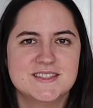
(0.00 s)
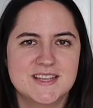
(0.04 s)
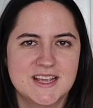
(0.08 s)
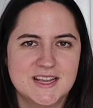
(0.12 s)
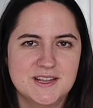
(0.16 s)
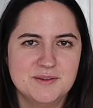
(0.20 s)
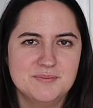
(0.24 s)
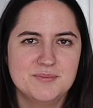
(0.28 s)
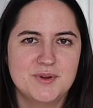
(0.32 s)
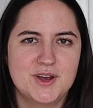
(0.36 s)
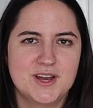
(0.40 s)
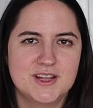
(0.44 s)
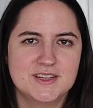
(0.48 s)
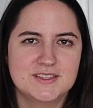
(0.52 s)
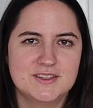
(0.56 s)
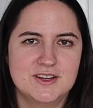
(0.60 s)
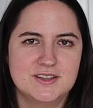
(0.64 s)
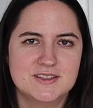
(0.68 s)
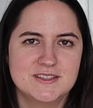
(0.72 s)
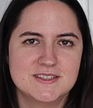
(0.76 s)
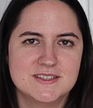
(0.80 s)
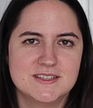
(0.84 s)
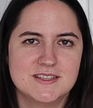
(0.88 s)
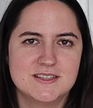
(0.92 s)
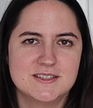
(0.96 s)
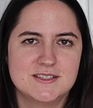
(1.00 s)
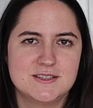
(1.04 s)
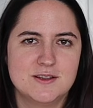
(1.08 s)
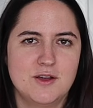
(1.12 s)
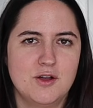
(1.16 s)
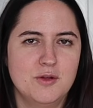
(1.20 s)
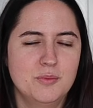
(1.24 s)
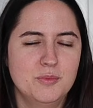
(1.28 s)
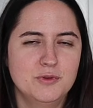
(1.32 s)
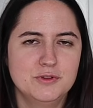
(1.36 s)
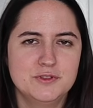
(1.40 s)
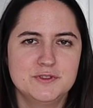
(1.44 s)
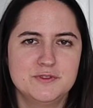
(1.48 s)
second product on this list
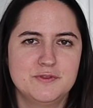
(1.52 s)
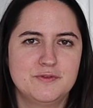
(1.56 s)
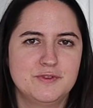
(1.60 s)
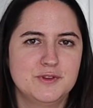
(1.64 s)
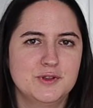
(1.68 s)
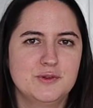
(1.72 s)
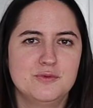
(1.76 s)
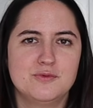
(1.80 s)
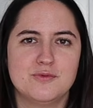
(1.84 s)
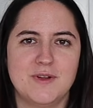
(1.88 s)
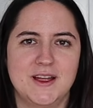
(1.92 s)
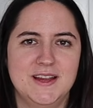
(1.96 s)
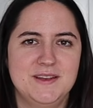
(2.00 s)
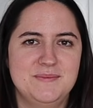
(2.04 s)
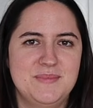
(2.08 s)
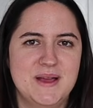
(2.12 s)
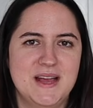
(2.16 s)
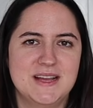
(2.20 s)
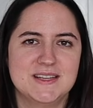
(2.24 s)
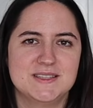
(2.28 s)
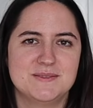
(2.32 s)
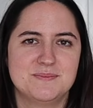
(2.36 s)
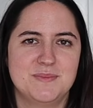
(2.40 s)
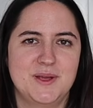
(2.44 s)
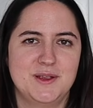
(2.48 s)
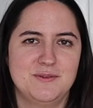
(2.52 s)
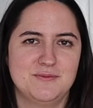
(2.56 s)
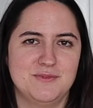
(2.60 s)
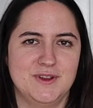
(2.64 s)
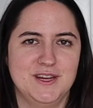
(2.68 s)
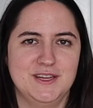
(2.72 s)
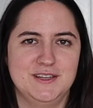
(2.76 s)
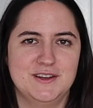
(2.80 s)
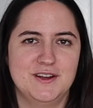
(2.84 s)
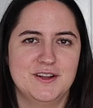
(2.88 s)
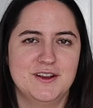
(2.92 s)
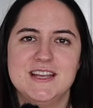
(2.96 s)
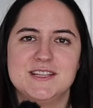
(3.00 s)
almost flew right past my
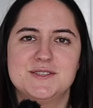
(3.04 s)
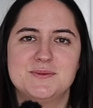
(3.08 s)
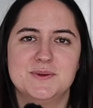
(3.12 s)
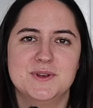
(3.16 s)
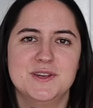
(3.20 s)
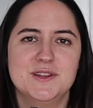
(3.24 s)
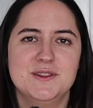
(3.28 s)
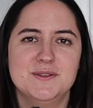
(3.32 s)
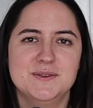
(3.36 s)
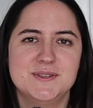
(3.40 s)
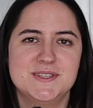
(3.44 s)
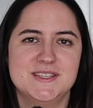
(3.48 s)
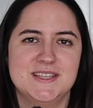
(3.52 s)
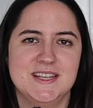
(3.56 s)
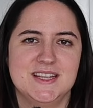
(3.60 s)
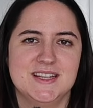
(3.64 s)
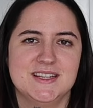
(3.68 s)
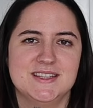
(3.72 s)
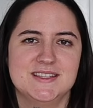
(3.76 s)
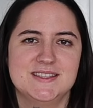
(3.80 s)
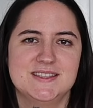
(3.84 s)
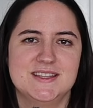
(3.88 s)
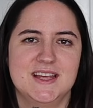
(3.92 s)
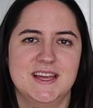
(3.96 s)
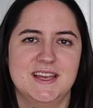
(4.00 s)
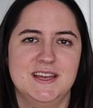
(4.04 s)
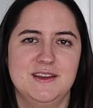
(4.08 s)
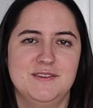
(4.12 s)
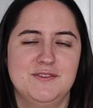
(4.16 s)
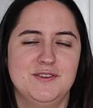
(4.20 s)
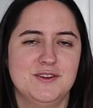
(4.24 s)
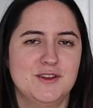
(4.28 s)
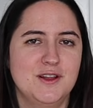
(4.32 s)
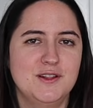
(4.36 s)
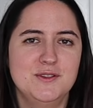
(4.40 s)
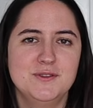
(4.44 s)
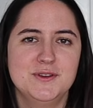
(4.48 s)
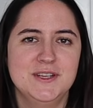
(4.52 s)
radar. It's one of those things that if
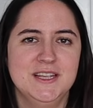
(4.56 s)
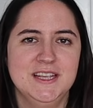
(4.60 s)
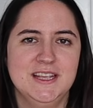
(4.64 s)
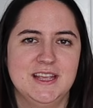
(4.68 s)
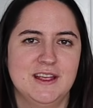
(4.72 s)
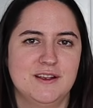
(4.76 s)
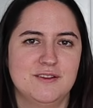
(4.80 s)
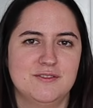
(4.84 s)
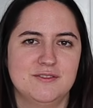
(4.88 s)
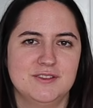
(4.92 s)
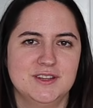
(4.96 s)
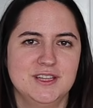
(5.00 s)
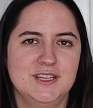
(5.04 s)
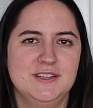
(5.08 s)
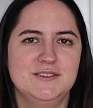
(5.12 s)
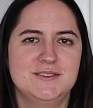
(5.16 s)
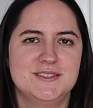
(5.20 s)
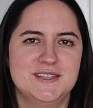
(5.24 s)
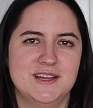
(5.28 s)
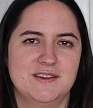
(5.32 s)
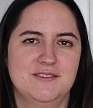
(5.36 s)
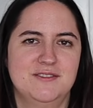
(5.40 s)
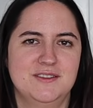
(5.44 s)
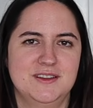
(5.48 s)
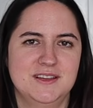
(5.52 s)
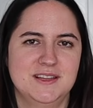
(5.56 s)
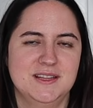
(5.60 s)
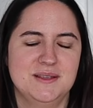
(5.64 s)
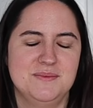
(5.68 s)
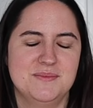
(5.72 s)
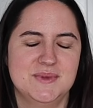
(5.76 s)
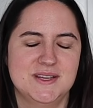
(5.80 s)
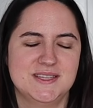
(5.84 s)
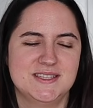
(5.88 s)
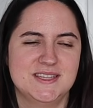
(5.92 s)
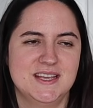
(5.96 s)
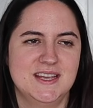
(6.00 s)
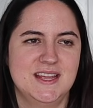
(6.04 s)
you're not looking carefully, you definitely
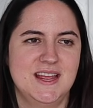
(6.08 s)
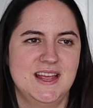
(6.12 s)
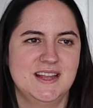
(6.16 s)
miss it.